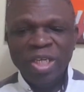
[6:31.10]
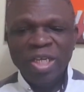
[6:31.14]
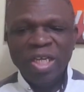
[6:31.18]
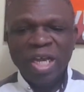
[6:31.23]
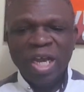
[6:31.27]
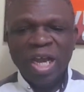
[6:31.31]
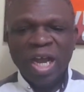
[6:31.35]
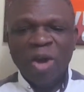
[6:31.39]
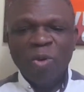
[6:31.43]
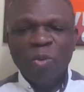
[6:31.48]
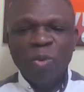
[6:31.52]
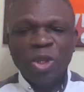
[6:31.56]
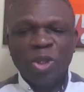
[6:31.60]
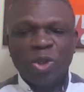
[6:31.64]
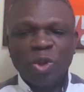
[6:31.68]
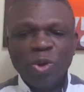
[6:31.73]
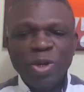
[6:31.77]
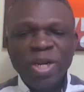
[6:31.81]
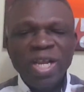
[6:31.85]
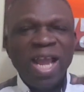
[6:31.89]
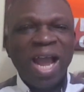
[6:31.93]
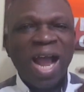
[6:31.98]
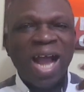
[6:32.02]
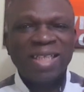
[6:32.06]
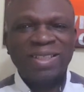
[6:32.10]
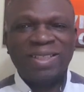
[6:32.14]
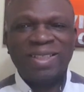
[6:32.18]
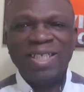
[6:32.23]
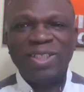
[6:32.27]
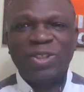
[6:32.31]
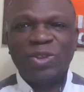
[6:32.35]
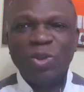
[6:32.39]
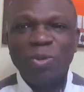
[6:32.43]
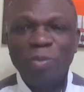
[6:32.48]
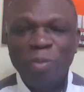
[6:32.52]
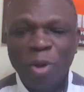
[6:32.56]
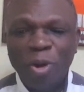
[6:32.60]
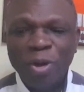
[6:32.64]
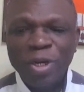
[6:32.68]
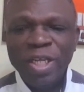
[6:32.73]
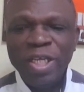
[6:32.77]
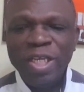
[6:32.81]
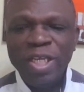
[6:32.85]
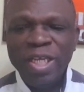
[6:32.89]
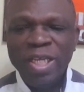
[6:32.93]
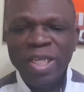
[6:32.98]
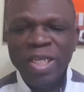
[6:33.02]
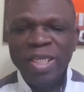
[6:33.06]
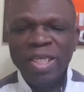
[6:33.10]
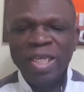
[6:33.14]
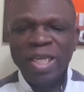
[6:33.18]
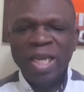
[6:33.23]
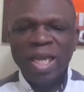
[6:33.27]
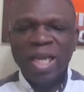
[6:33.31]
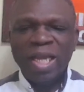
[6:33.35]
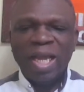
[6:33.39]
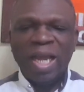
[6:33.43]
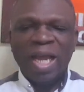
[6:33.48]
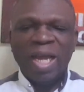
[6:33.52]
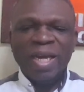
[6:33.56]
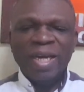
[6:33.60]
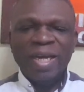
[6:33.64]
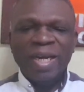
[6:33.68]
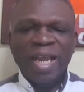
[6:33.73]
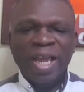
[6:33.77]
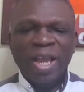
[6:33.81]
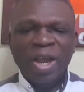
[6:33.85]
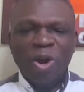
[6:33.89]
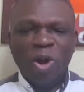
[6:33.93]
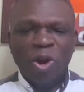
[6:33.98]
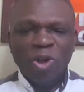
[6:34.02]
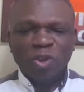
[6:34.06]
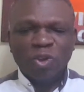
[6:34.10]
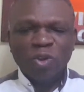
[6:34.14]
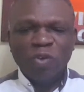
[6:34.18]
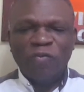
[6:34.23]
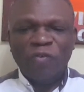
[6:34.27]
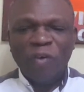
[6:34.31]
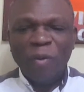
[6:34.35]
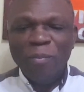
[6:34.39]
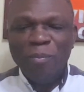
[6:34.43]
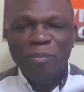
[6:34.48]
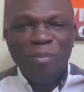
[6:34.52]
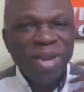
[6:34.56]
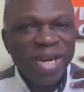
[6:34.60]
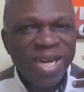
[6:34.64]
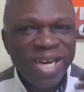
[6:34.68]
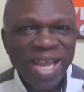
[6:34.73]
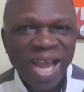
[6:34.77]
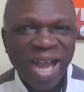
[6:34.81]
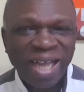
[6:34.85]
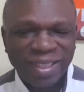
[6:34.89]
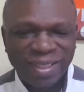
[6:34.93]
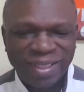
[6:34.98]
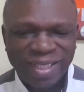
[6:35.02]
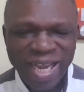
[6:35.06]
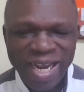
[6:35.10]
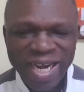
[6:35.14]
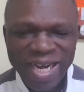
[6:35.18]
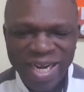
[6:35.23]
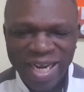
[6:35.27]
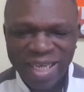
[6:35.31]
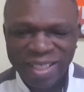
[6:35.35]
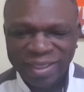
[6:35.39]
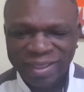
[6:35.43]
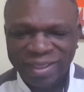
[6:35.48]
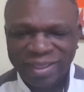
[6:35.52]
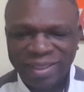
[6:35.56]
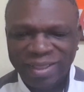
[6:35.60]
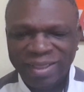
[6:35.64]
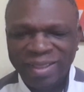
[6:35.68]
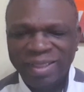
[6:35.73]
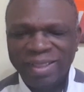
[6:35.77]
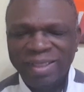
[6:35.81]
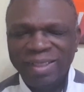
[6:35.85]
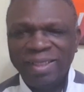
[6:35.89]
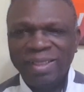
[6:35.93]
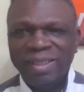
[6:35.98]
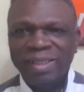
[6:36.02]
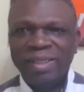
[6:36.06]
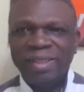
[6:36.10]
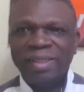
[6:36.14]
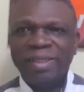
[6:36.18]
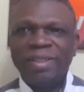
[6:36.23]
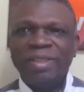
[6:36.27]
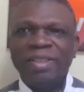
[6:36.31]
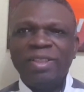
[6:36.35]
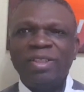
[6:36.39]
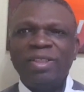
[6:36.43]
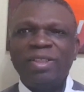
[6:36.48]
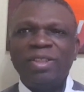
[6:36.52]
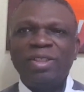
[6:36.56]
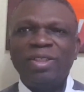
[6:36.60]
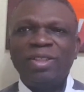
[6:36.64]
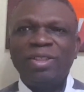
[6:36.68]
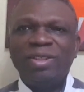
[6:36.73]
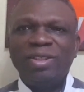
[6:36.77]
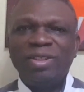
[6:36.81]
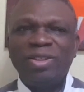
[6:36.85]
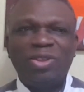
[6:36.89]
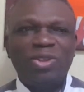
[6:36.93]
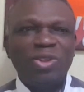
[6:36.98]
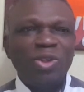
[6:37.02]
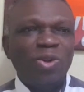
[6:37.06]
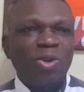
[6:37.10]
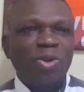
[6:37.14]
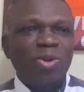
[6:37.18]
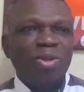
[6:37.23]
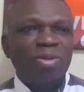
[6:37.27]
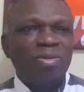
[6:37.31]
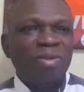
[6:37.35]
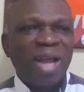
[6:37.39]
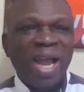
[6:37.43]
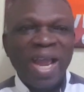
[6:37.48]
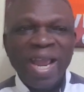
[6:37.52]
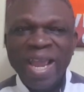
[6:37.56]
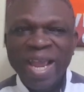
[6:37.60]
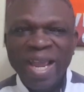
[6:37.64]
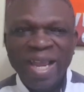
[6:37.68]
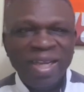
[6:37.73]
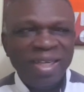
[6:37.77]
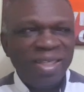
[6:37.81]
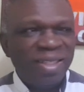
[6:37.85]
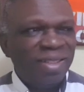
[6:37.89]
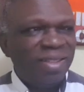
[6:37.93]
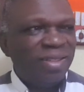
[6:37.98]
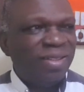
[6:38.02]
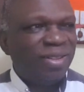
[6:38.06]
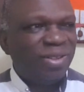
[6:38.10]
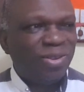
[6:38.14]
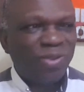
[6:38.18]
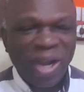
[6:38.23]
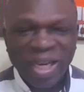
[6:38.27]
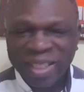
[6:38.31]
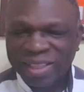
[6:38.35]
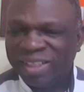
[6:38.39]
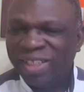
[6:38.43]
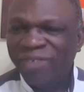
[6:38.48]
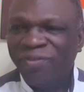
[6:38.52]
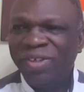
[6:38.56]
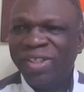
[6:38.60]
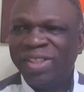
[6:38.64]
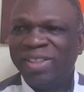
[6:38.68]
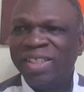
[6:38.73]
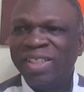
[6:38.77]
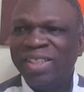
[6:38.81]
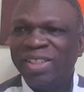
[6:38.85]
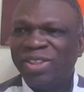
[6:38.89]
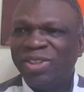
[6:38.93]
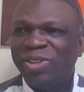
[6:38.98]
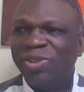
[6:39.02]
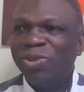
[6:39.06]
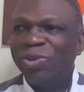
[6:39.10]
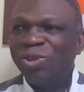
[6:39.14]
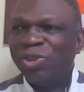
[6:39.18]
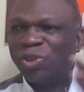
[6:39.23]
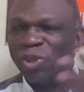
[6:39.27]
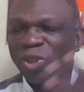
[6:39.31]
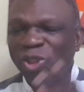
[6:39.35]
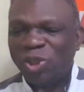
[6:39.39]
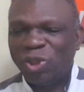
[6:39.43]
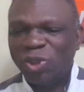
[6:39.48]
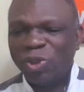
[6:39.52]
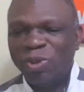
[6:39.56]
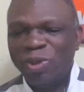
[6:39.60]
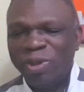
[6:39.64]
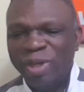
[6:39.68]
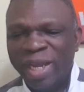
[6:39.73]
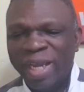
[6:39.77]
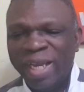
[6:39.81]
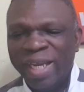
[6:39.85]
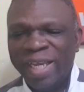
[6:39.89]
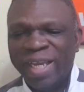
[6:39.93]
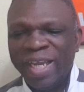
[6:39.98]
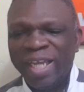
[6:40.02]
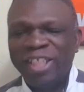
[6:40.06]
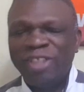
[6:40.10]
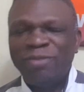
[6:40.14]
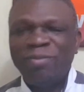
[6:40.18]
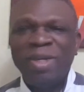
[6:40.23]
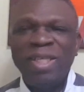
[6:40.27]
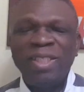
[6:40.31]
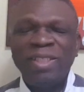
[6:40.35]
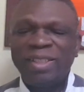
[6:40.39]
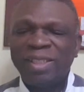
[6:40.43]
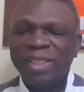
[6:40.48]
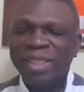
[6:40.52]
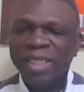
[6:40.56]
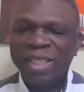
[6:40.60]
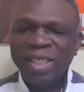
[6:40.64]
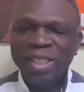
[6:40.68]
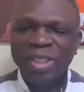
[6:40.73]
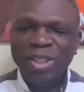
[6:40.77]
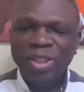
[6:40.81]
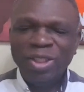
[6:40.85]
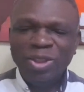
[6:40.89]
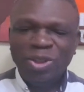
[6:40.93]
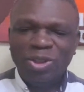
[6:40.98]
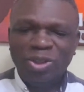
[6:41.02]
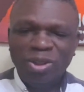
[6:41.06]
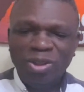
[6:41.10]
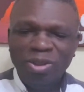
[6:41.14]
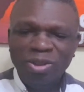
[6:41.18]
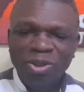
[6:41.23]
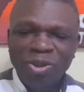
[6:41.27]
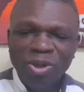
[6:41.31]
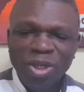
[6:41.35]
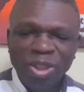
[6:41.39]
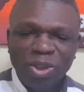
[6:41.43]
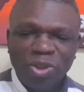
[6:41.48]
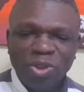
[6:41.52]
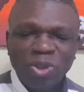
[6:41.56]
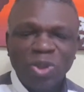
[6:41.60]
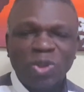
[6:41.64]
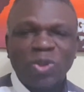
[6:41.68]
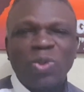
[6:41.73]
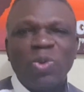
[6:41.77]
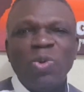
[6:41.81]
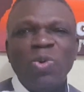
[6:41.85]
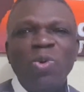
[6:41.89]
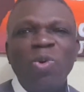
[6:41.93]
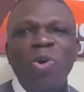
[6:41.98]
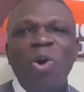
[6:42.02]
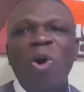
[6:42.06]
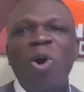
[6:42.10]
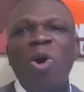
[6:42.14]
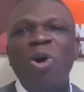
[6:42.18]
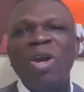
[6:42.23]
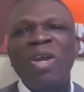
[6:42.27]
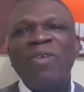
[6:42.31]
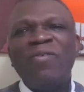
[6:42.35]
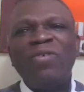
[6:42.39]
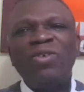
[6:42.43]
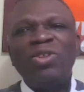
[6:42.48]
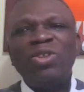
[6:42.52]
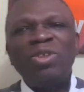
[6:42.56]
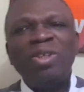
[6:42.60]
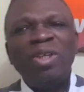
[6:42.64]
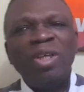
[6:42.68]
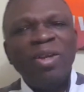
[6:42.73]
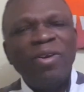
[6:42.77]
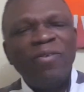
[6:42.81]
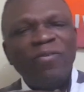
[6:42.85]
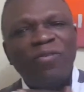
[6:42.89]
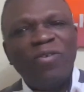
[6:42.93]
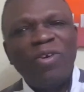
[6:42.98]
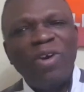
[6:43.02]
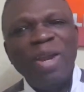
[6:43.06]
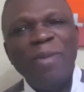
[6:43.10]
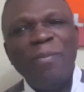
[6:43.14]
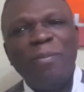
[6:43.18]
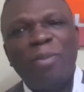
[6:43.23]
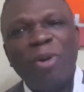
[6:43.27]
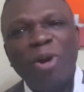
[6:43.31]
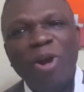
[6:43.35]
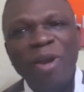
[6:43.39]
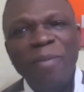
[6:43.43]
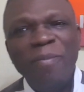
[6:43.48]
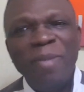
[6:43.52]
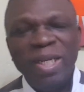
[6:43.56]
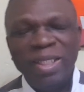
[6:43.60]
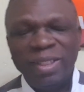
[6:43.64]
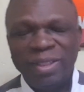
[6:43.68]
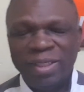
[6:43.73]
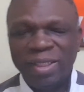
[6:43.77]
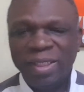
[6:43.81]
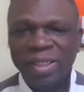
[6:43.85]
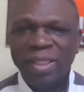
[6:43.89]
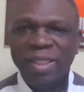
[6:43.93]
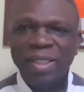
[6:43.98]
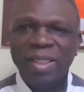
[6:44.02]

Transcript: Withholding access to money, and also forbidding attendance to activities, to social engagement, going to school, or even for employment.